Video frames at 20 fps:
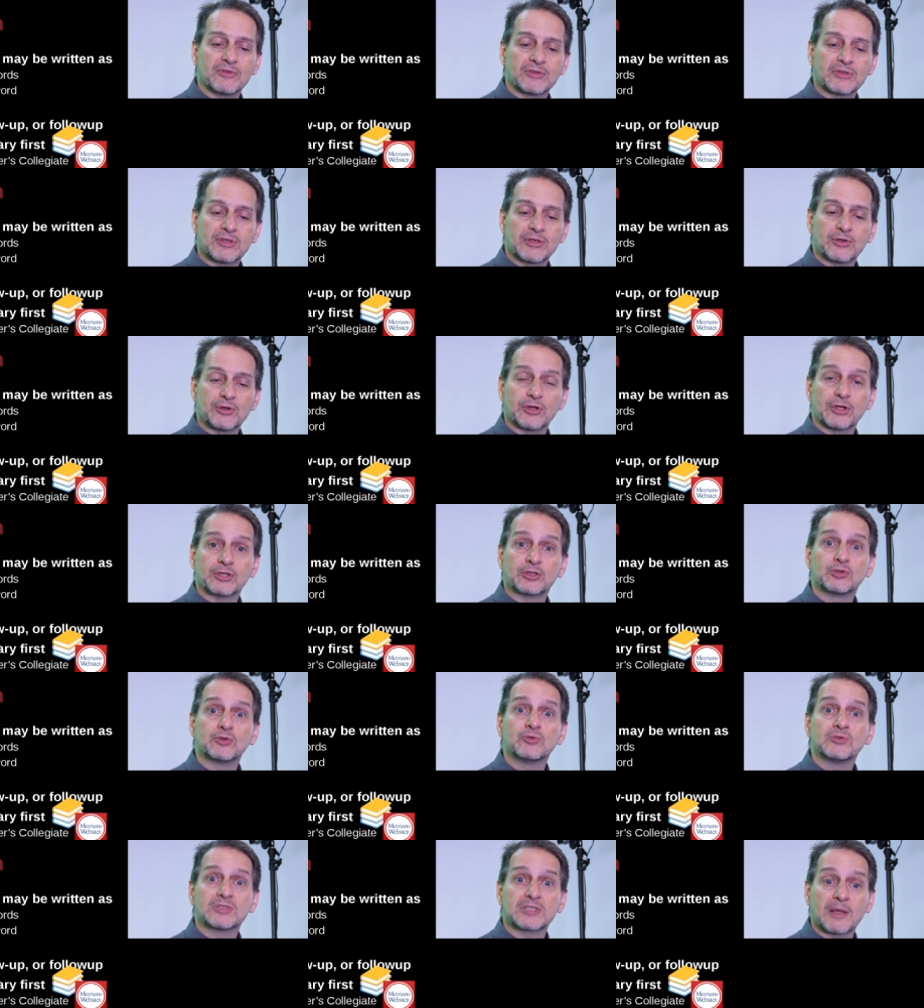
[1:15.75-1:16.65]
So you're going to
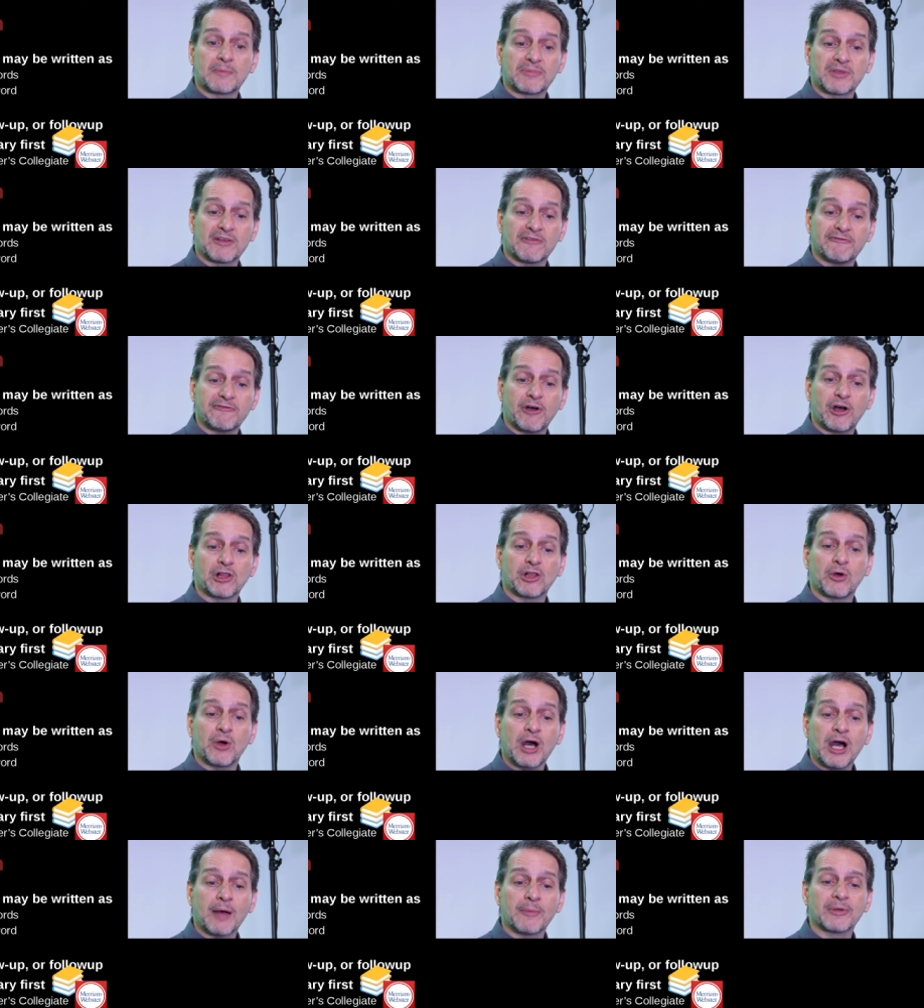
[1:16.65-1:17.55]
do something,
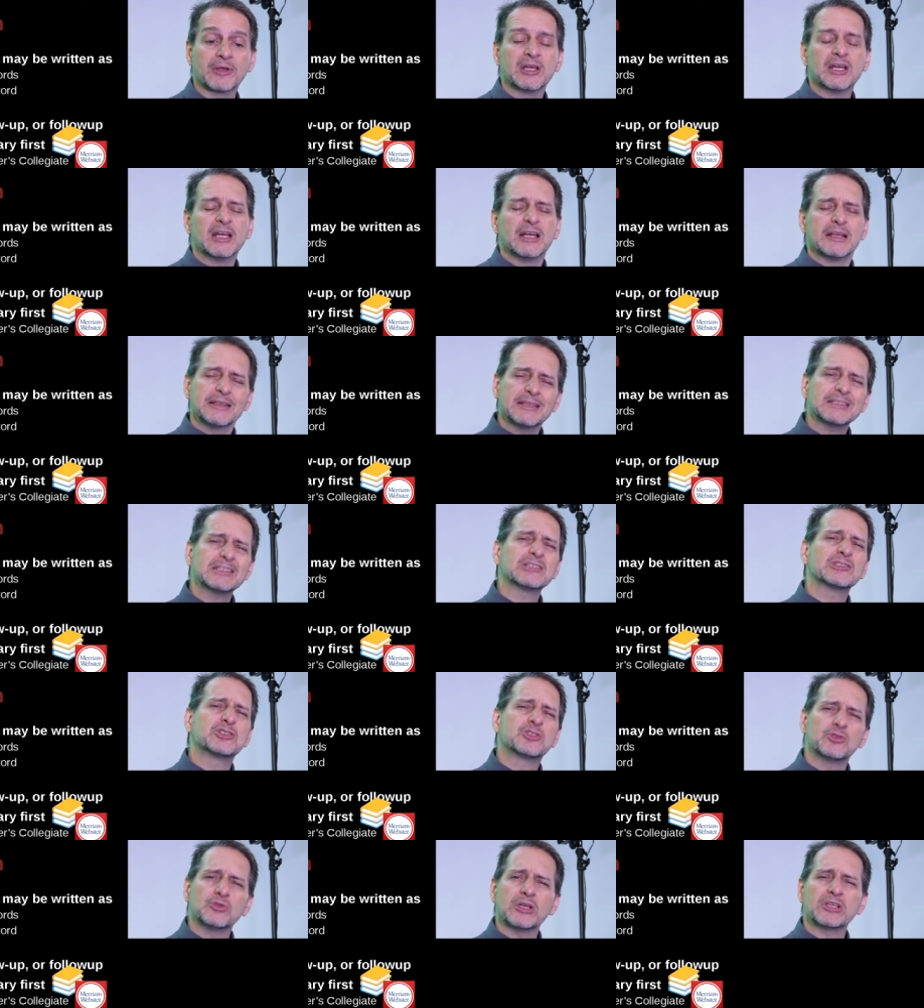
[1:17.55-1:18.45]
follow up. This is
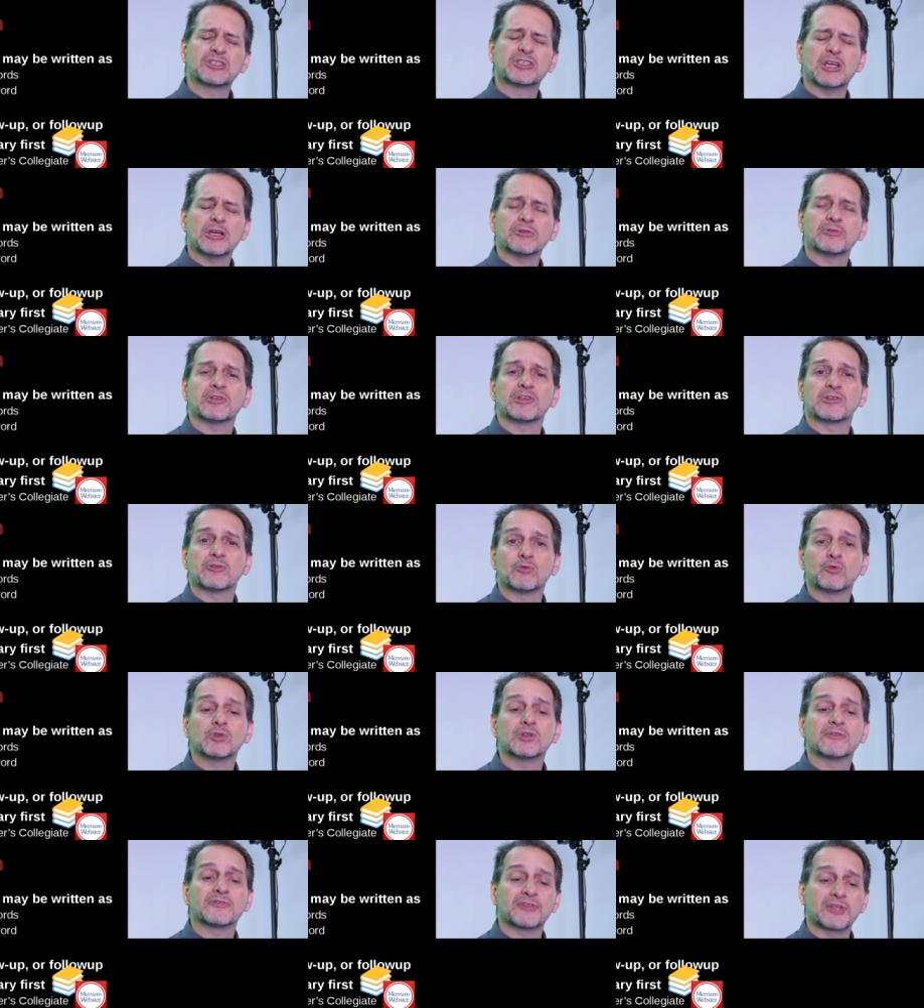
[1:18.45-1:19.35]
generally the
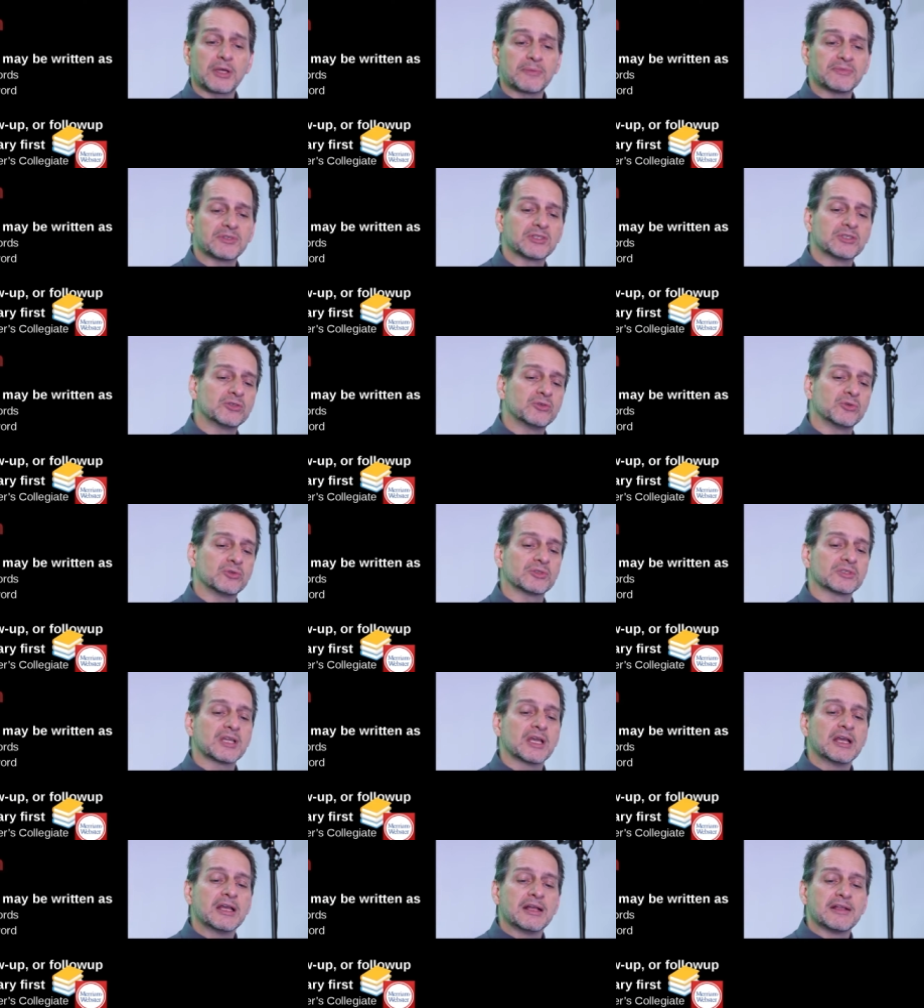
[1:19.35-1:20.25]
rule of thumb to use,
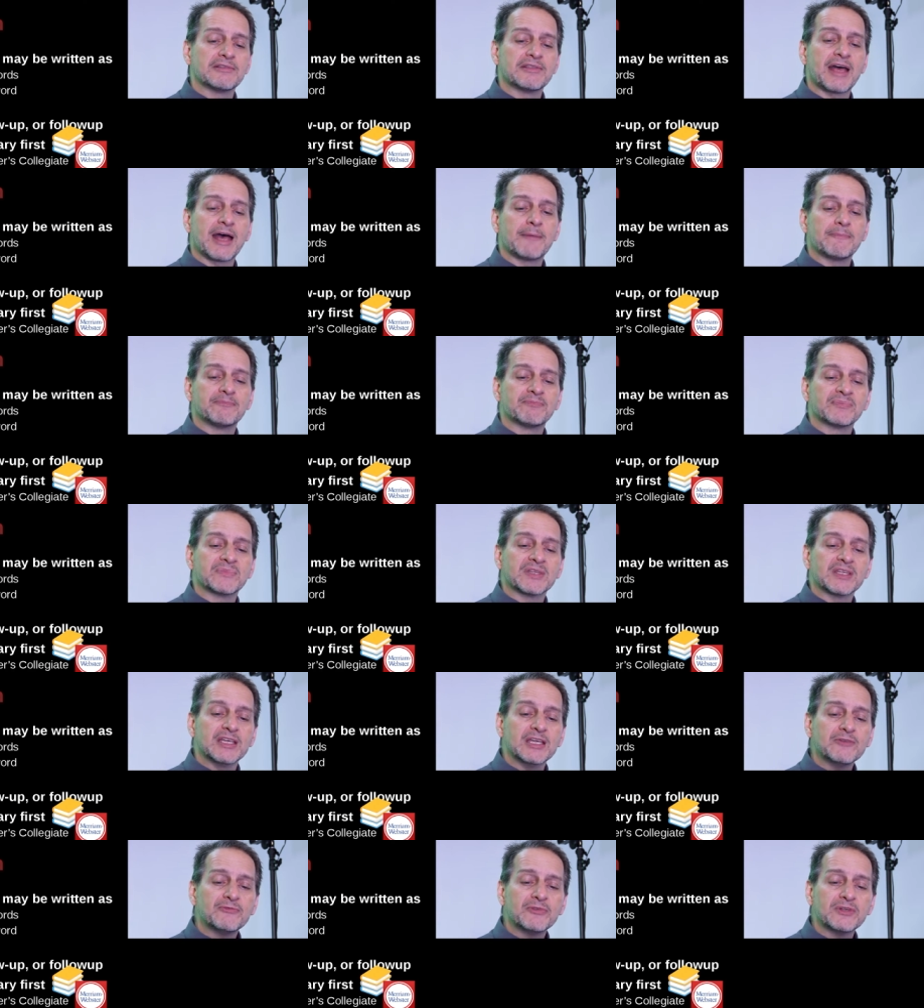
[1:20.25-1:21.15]
that
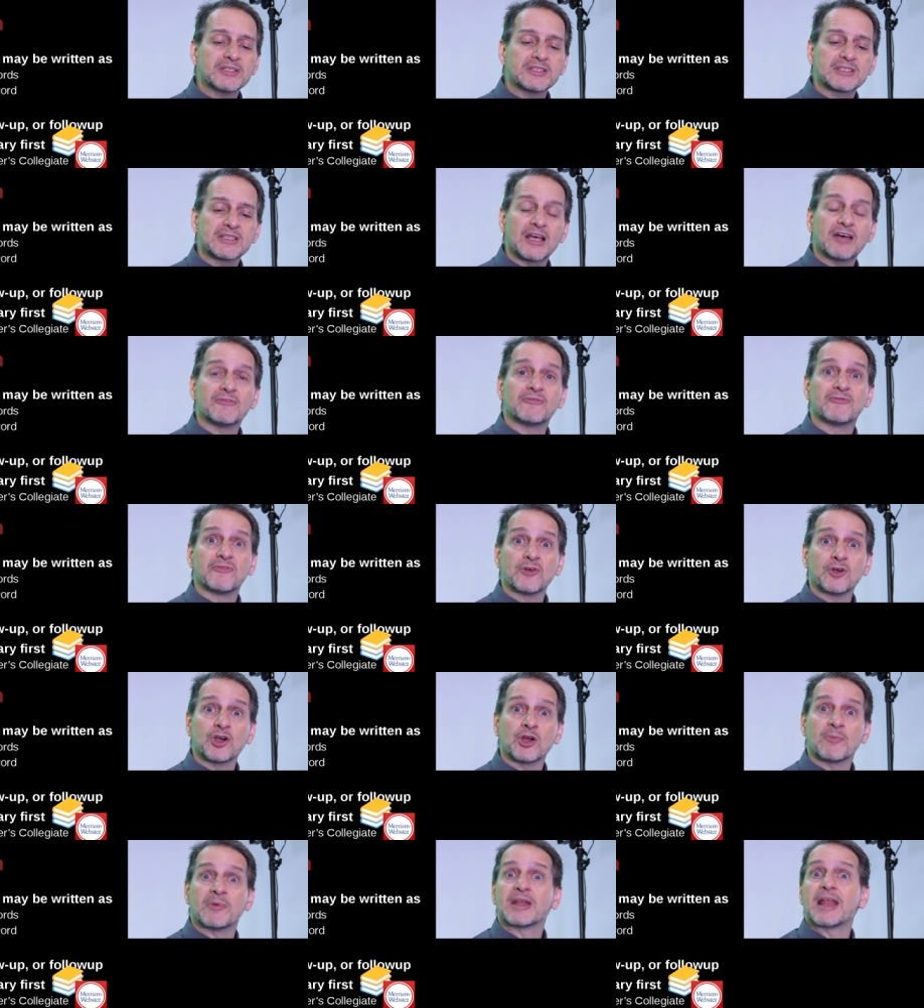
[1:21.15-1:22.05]
if it's a
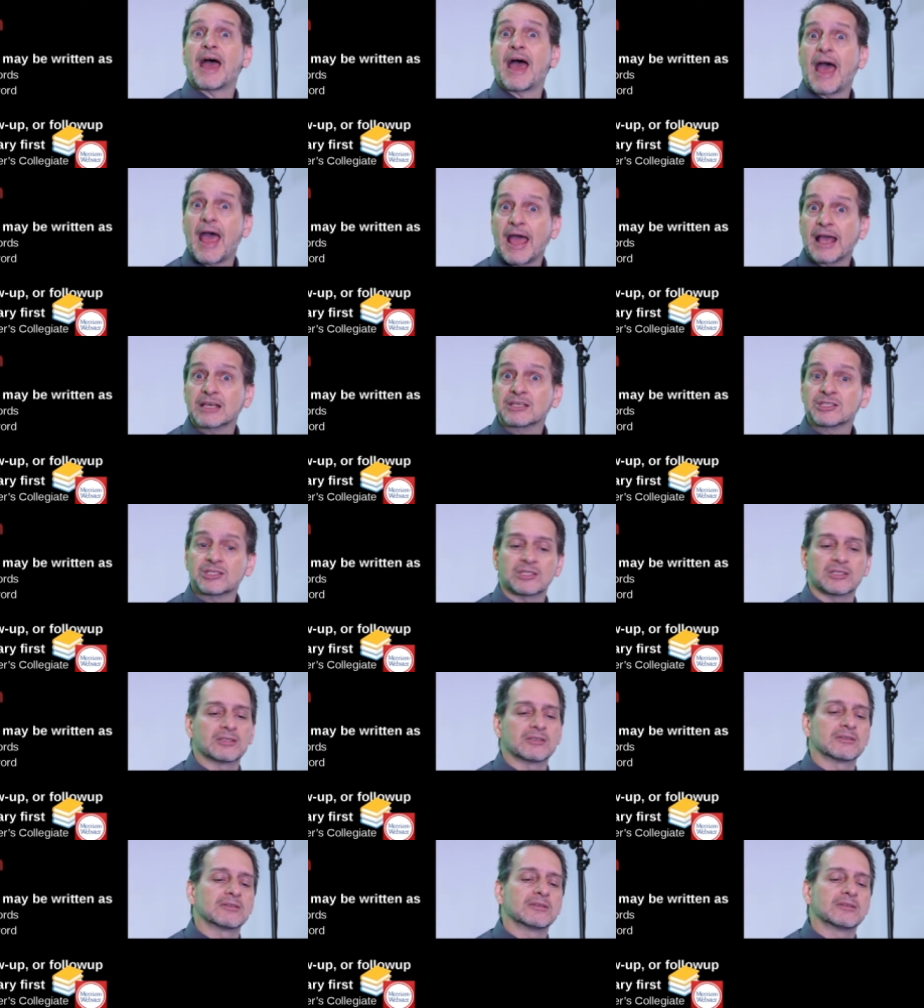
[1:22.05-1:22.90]
verb, an action,